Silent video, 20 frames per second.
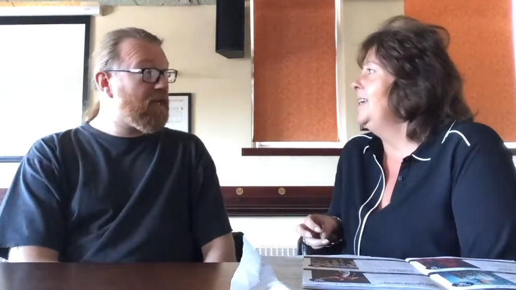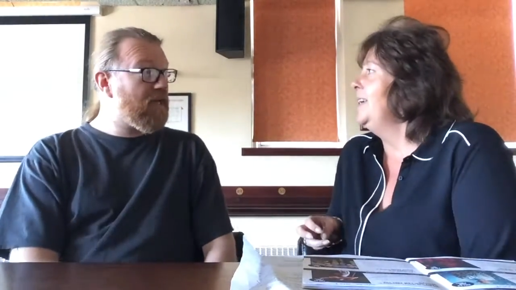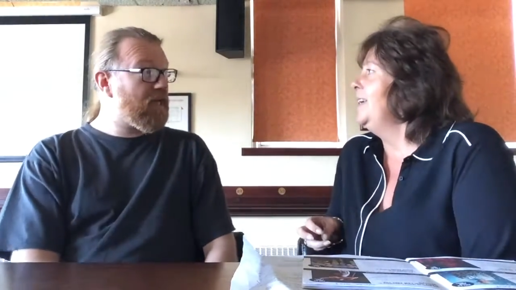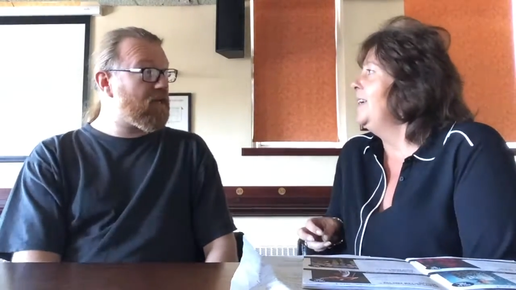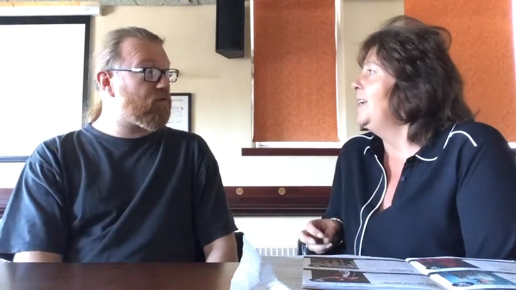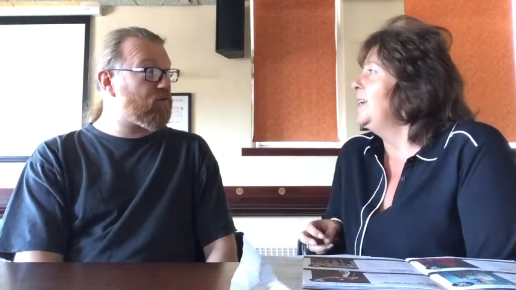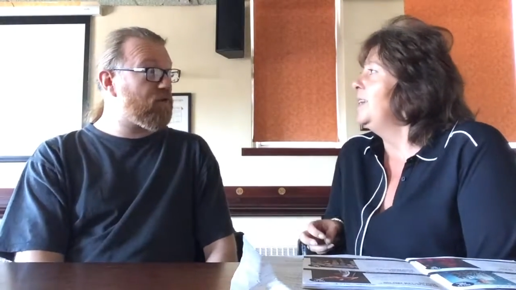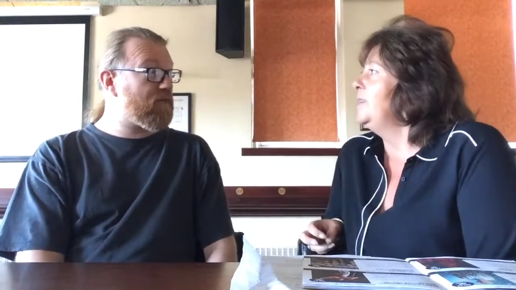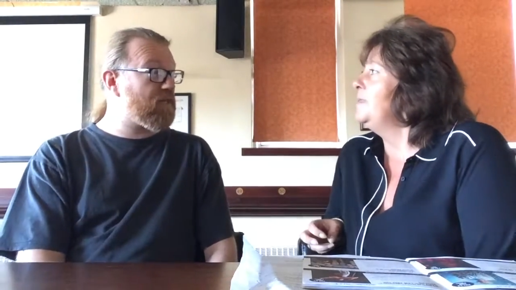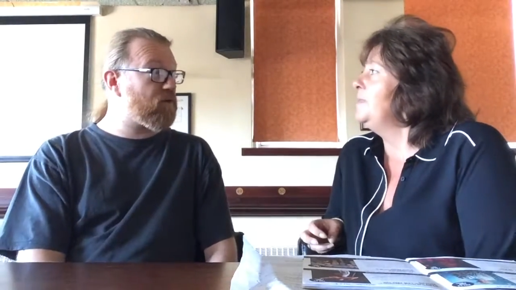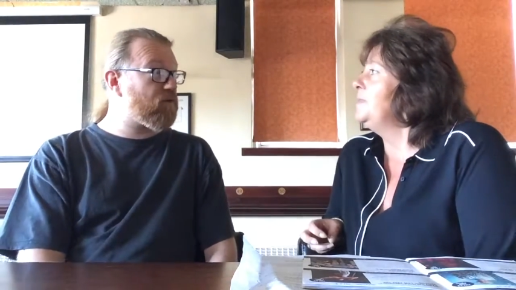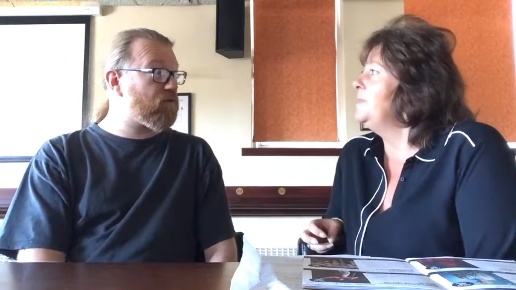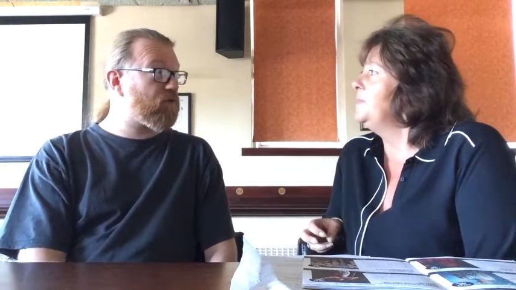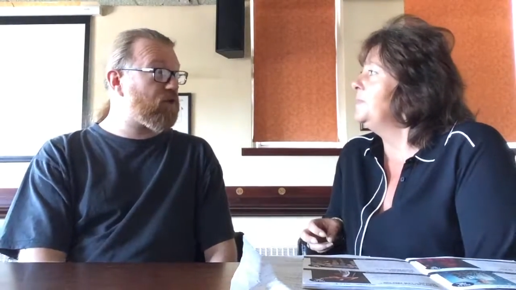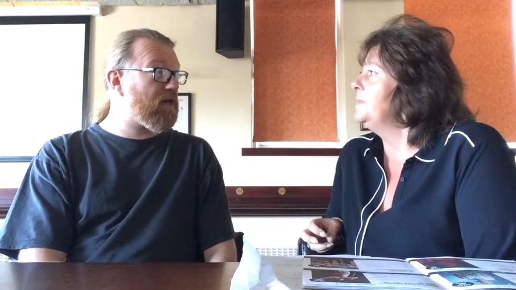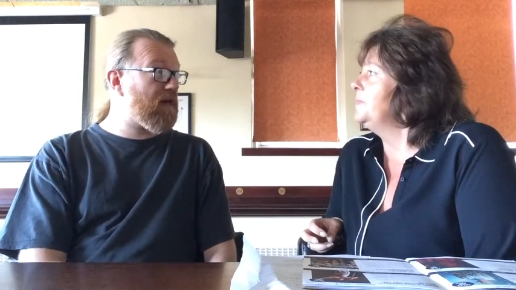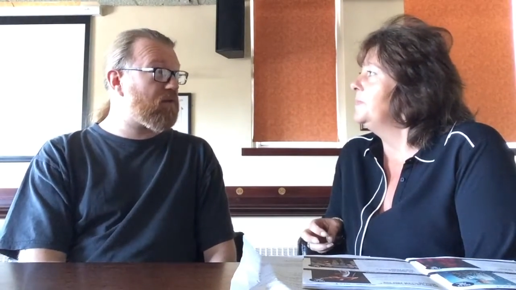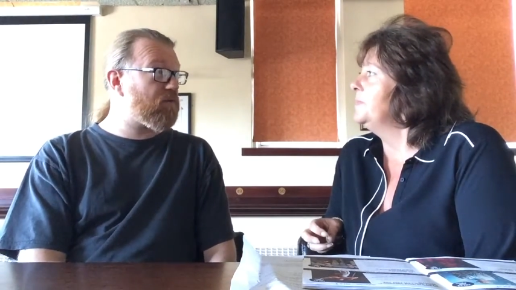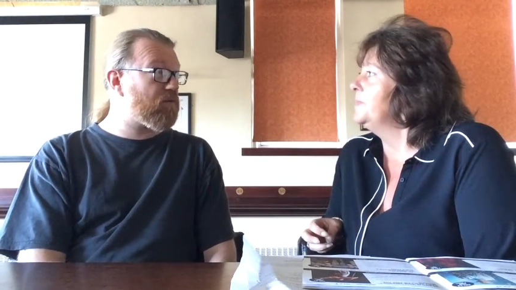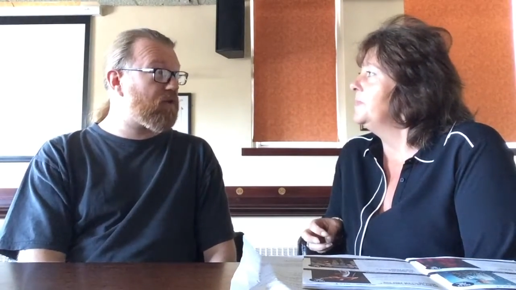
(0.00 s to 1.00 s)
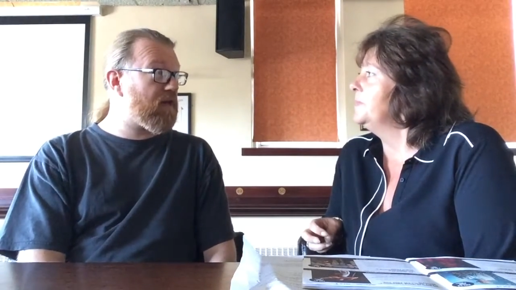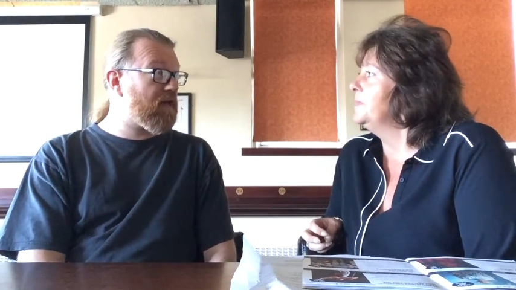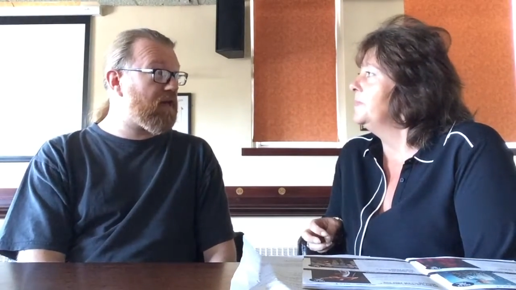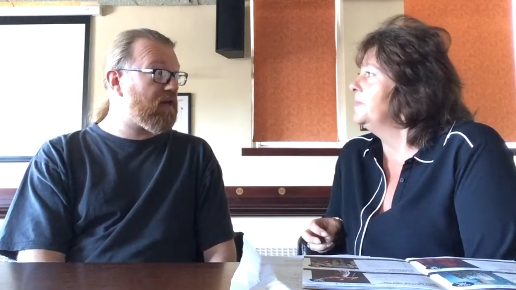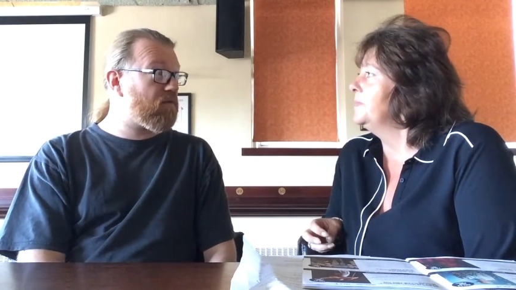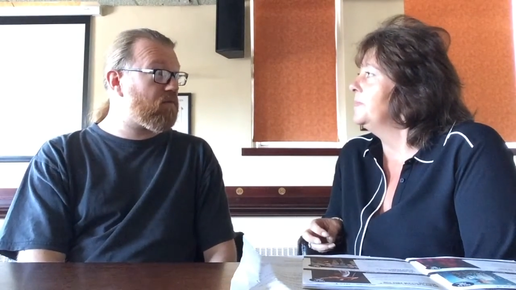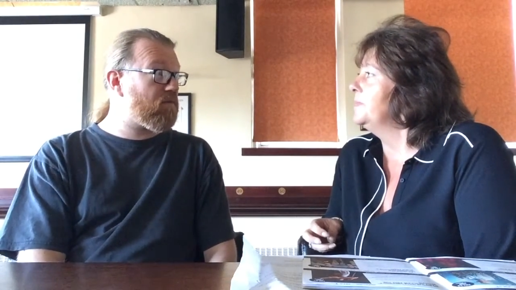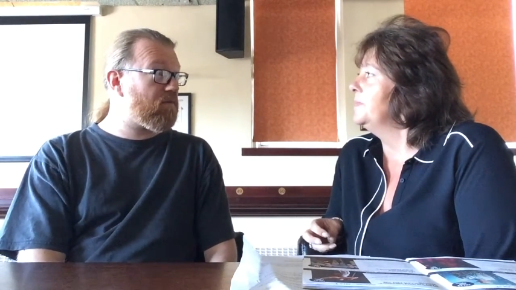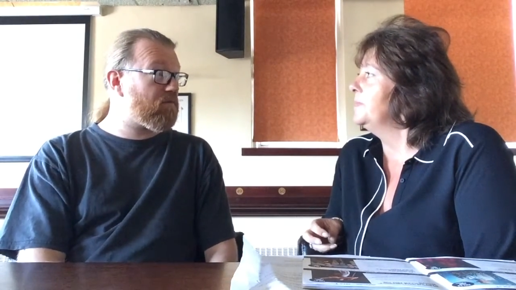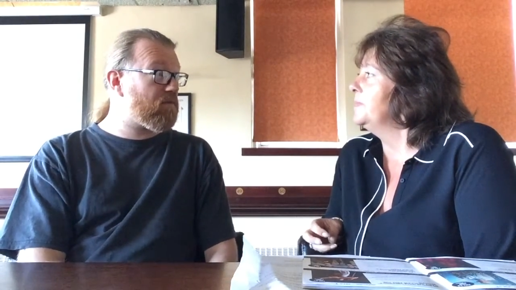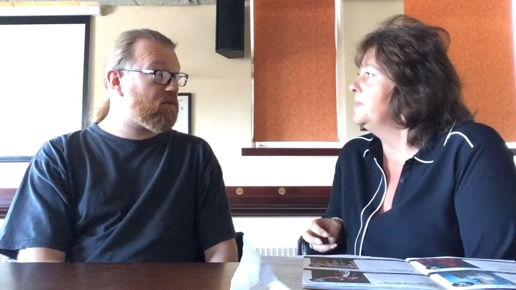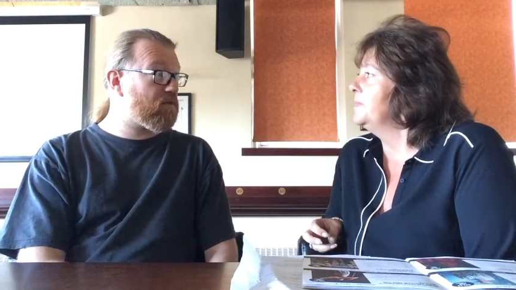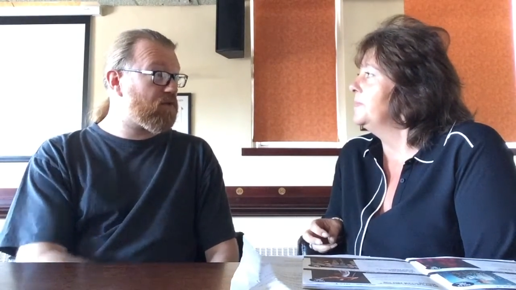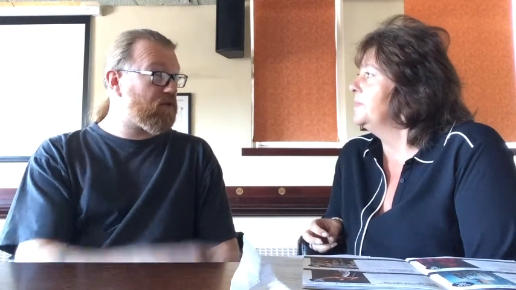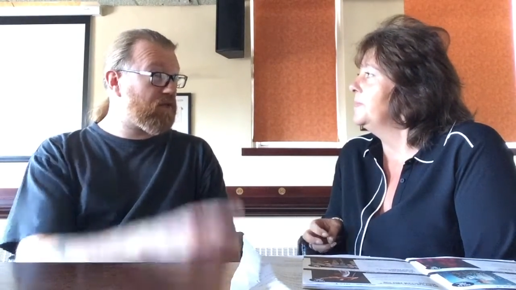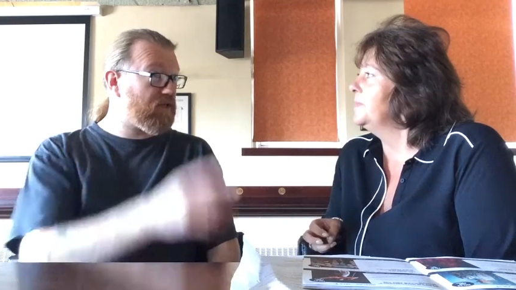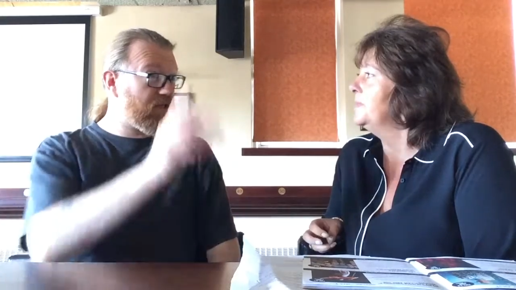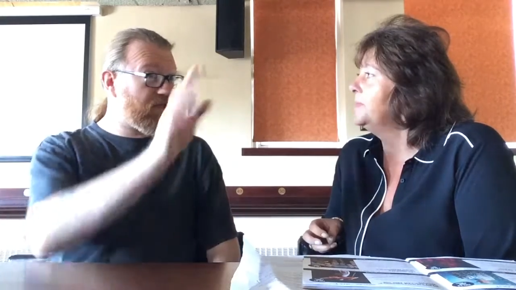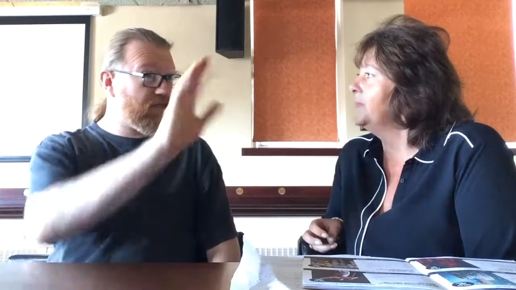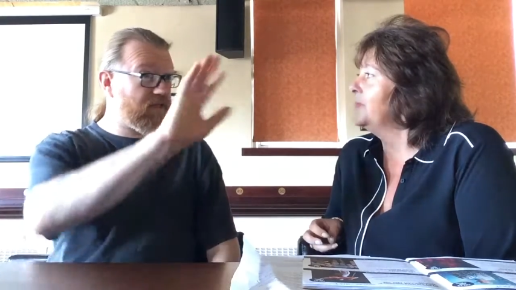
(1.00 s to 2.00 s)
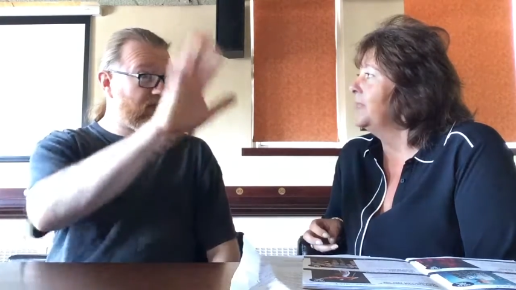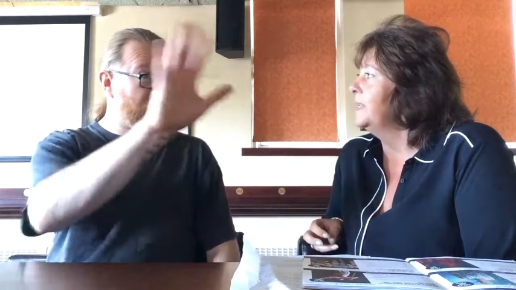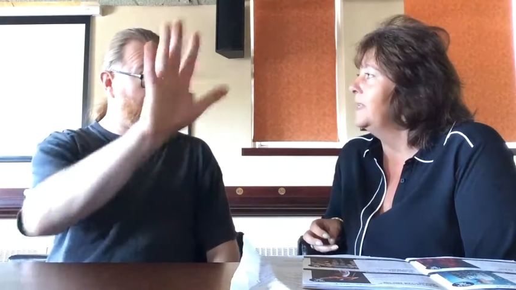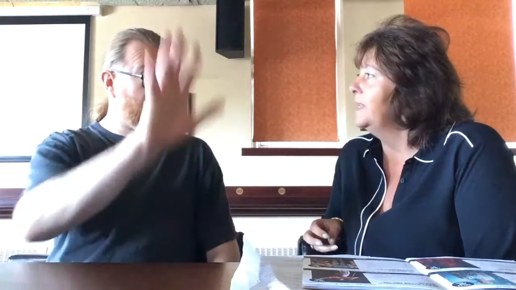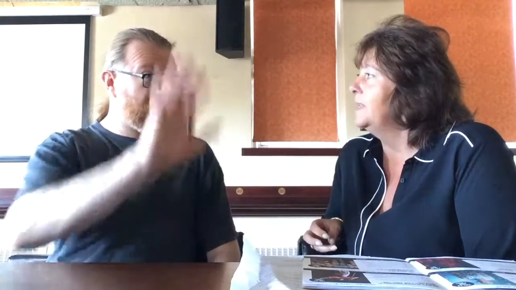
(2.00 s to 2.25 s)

Speaker 1: Had a really good chat with him. I mean, look at his,